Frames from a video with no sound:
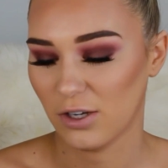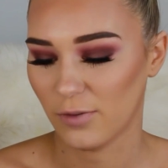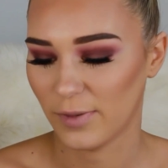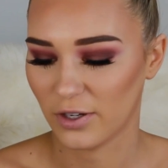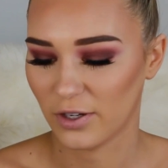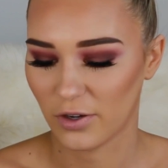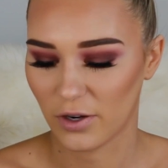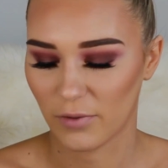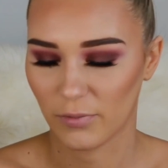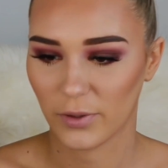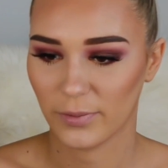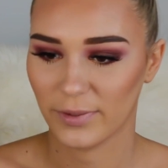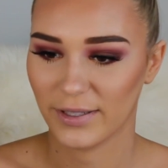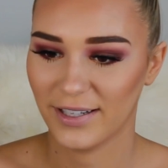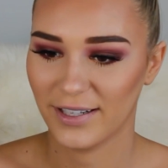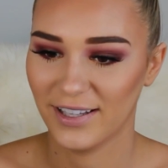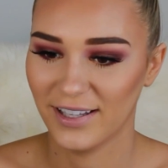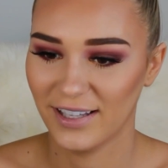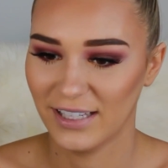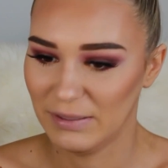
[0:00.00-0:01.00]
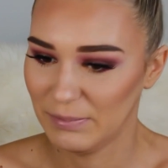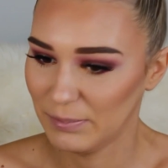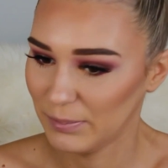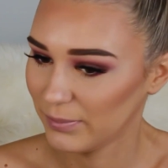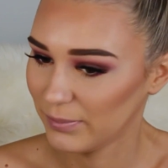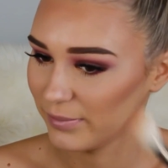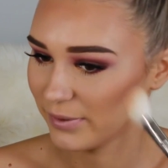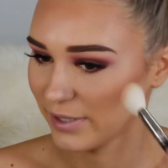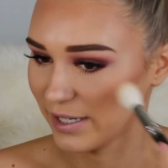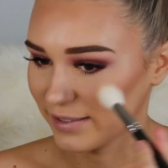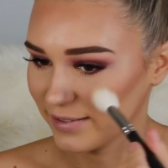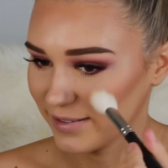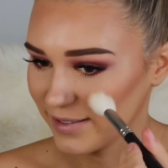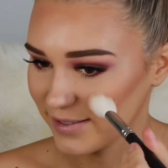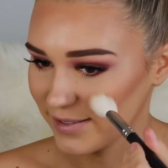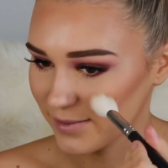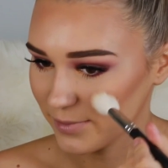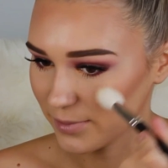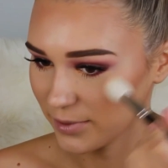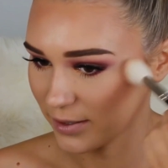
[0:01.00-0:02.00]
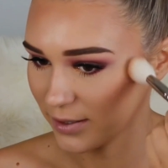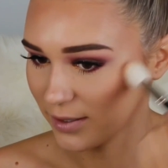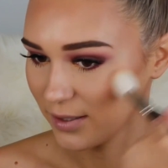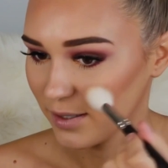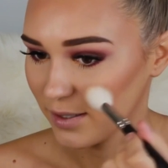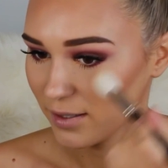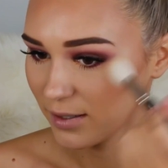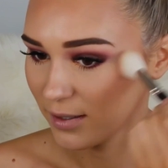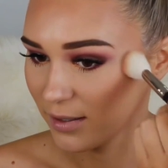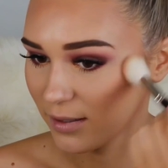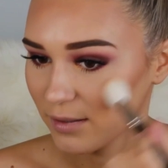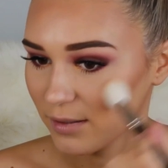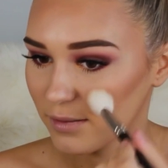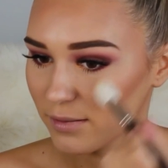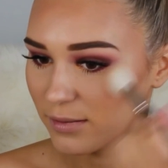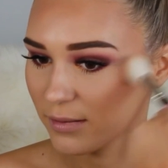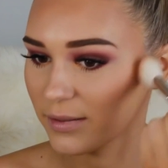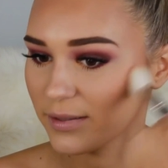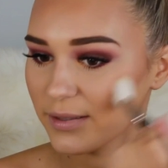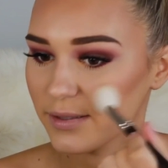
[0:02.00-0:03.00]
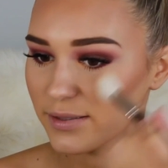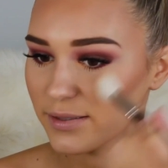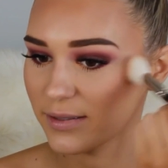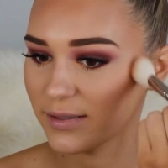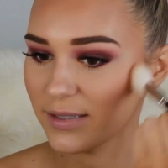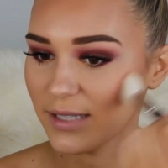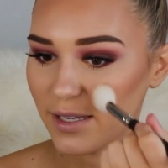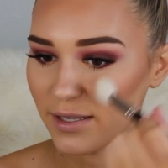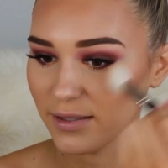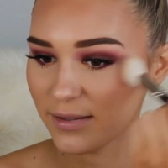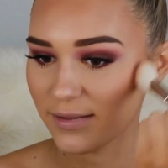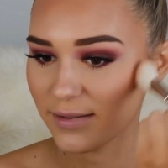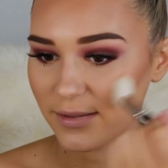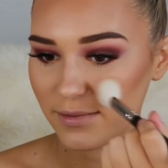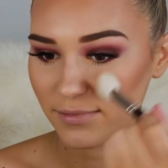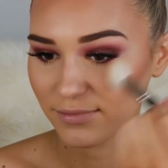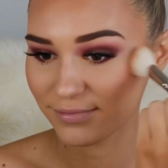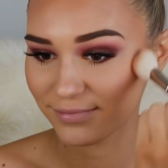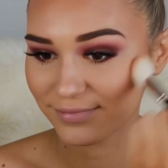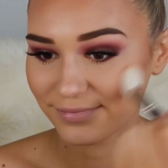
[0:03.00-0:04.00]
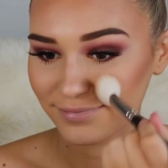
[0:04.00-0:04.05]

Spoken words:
Oh my god, I'm probably gonna like break this, but this is intense.